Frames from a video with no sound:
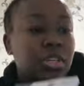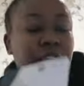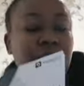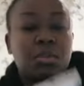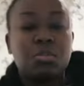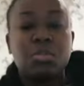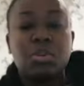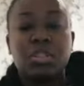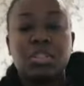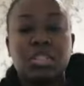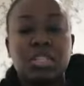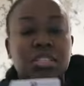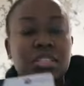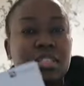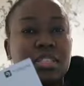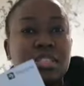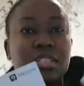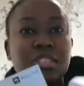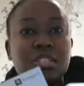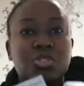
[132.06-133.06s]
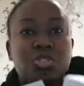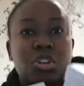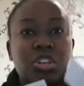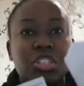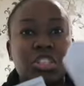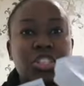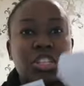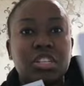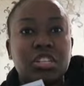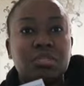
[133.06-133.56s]
came with its
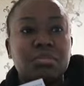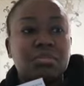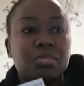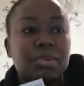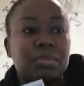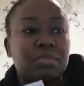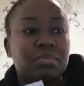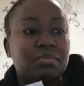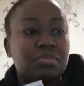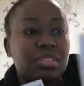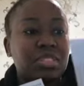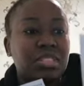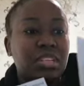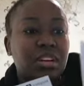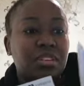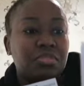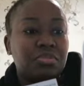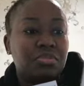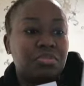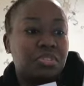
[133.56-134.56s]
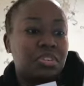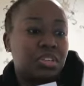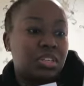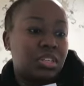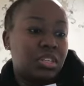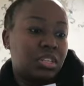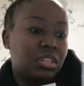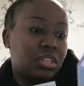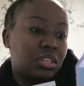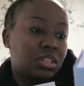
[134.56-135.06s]
instruction stuff.
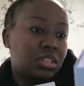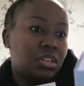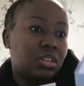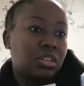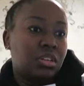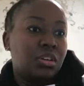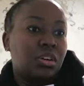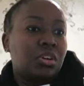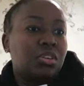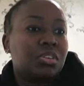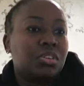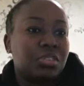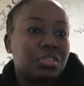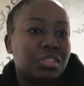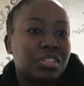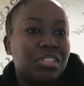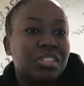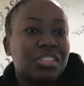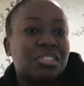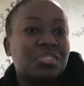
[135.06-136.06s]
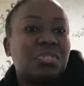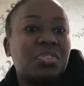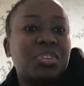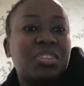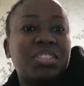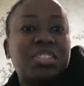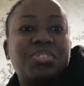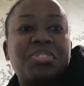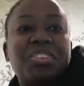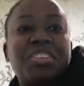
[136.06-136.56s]
Oh no, this is for a
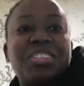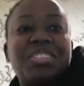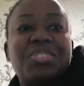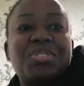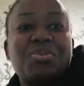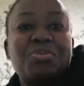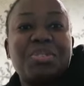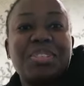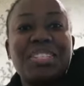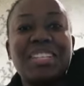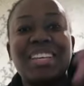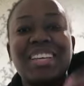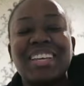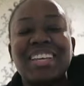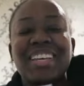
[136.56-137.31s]
different instrument.